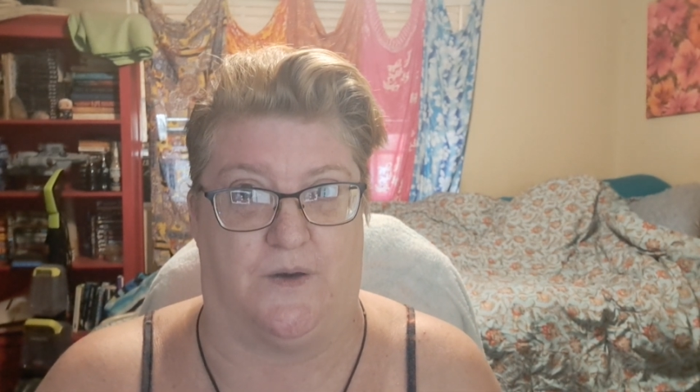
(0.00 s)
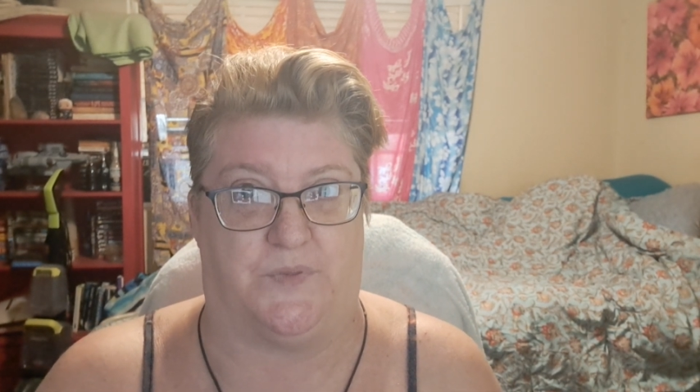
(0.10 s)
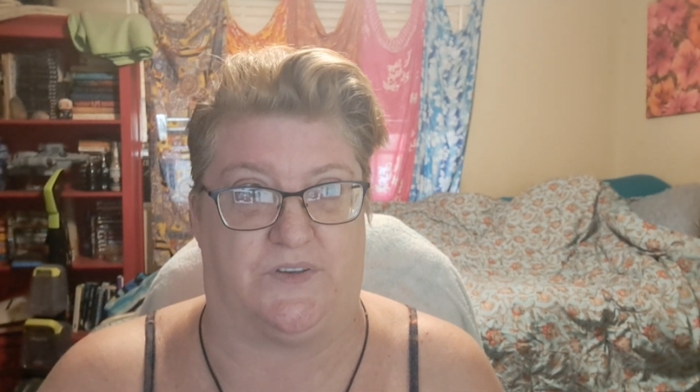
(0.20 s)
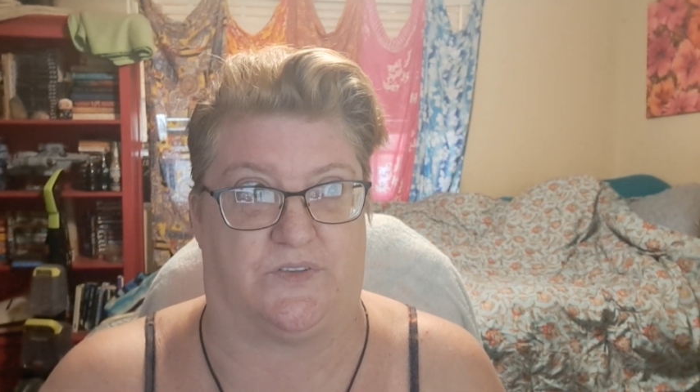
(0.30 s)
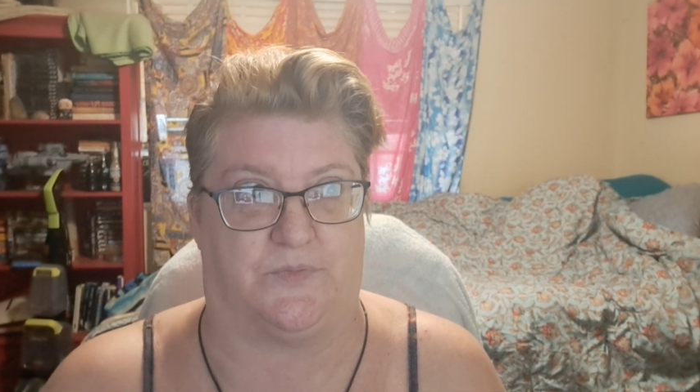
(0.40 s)

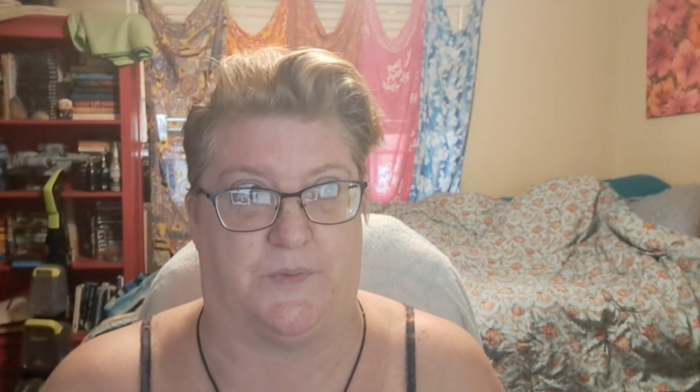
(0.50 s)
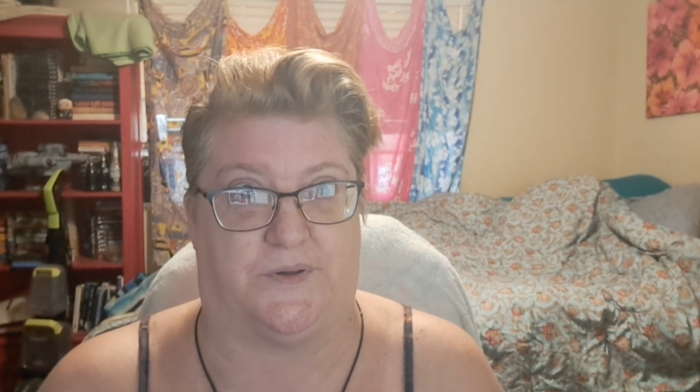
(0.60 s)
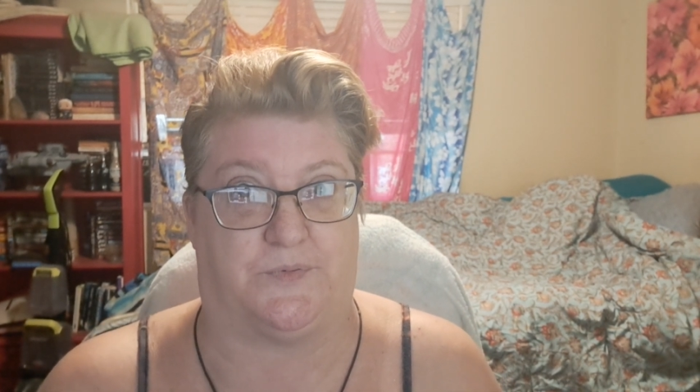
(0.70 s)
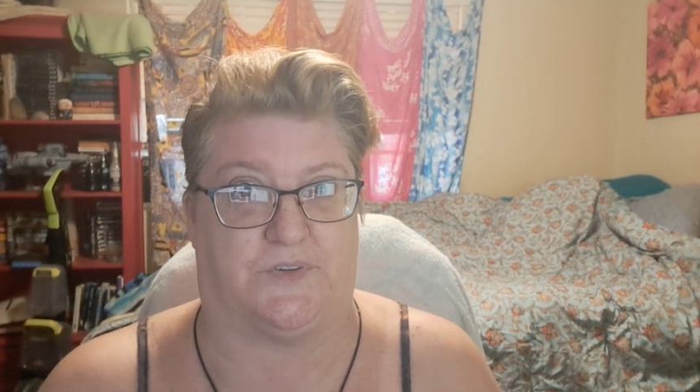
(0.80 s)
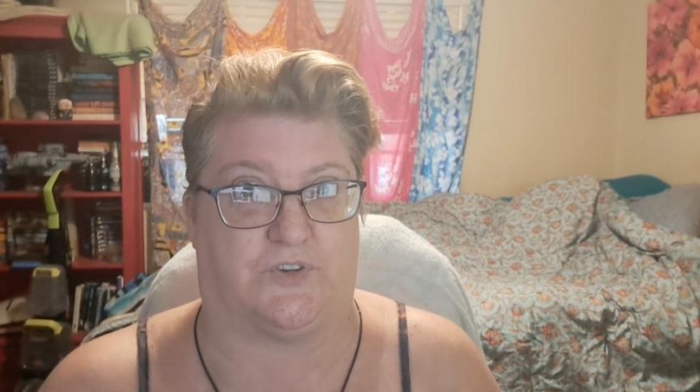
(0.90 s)
because if my
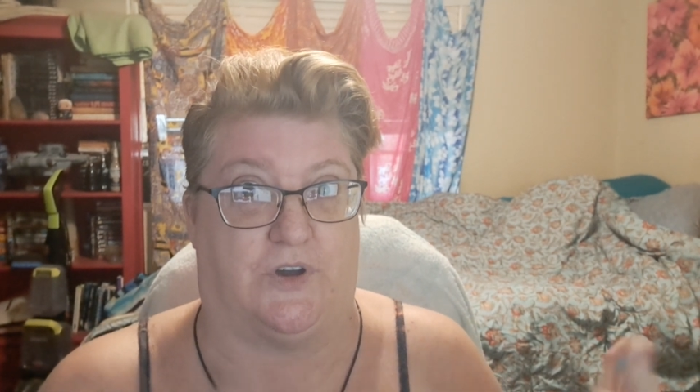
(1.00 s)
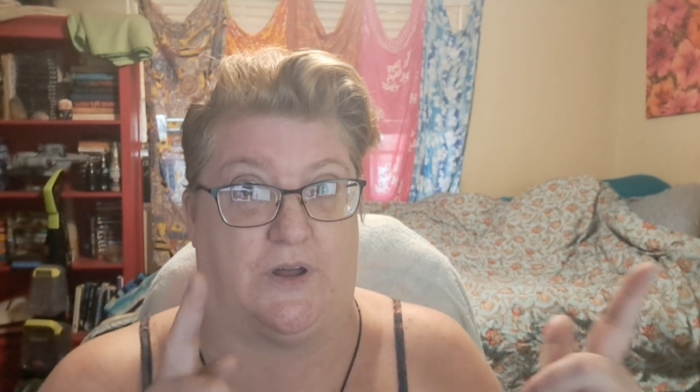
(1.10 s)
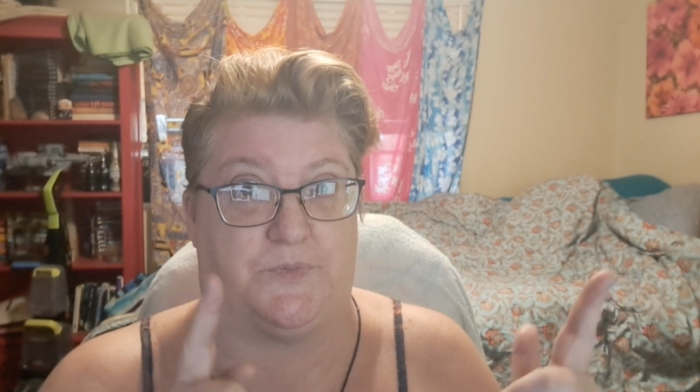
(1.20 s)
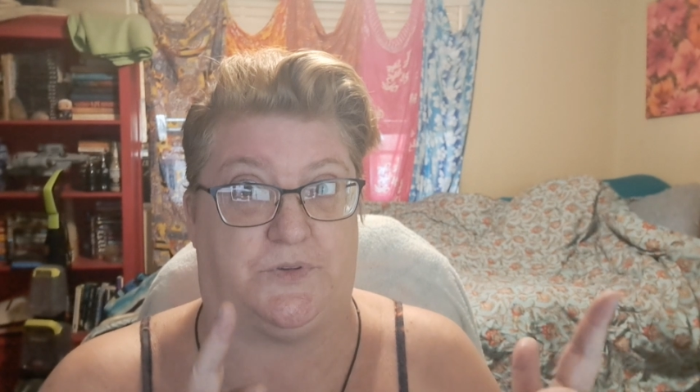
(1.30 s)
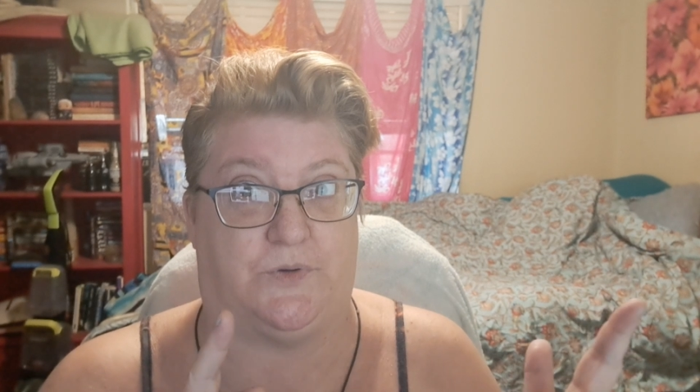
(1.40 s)
blood pressure got
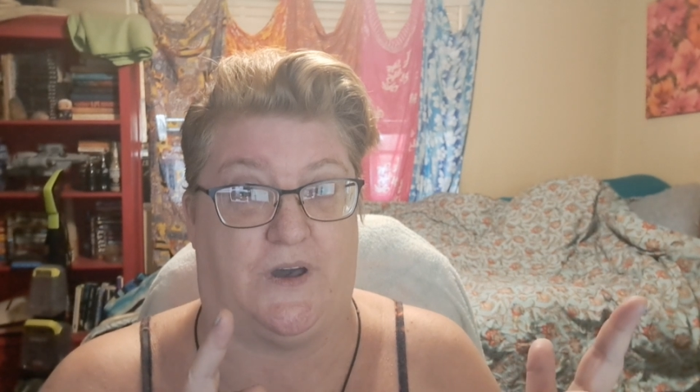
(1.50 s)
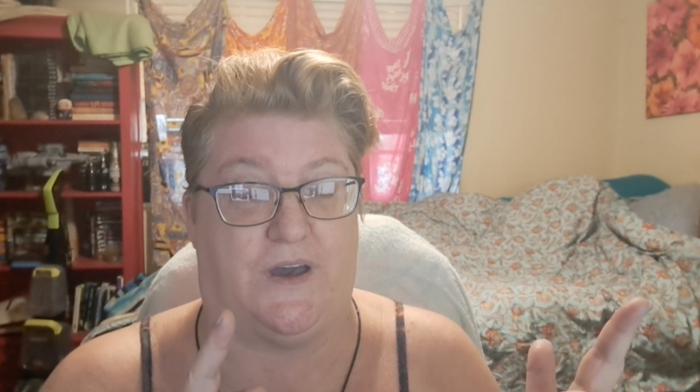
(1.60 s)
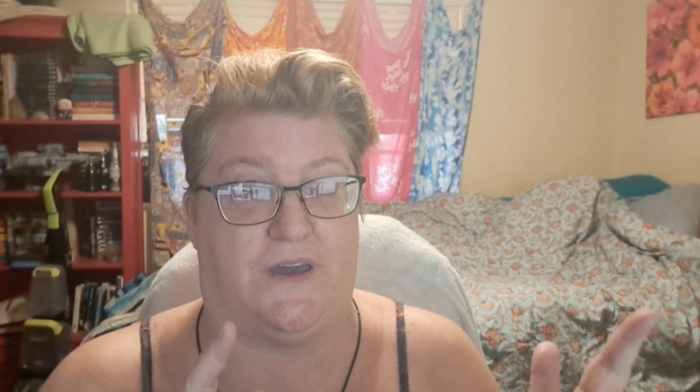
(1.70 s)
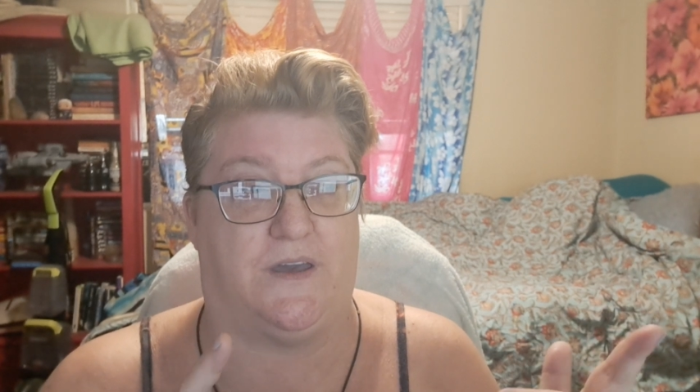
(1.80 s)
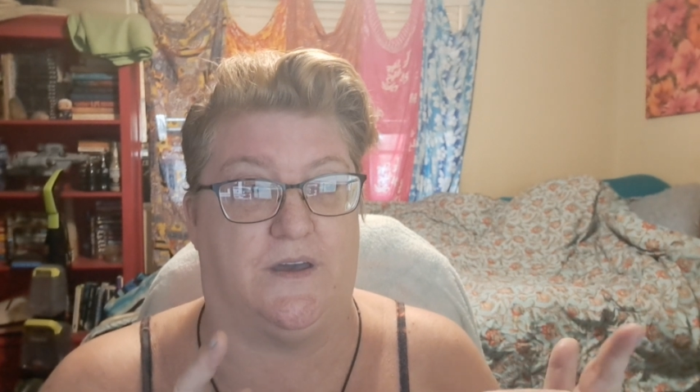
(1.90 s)
up too
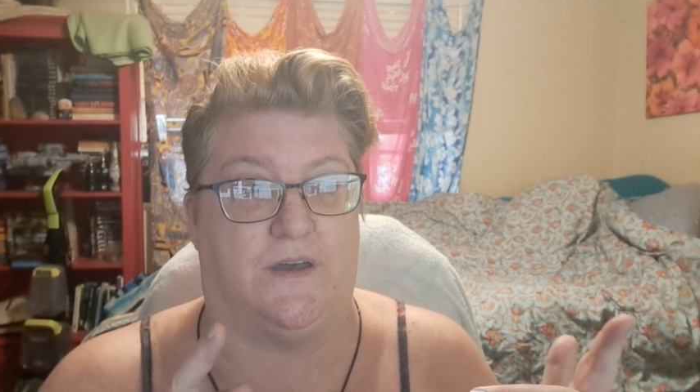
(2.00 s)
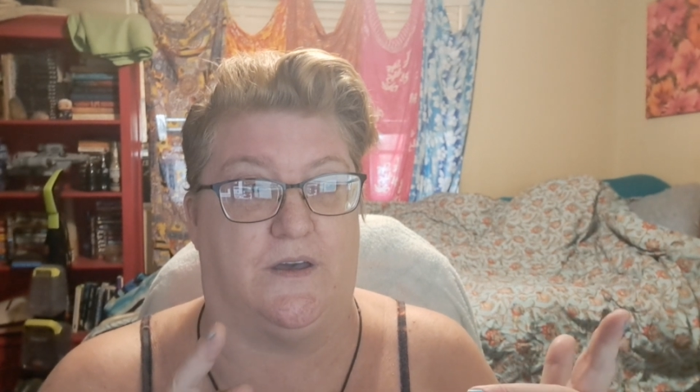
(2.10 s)
high,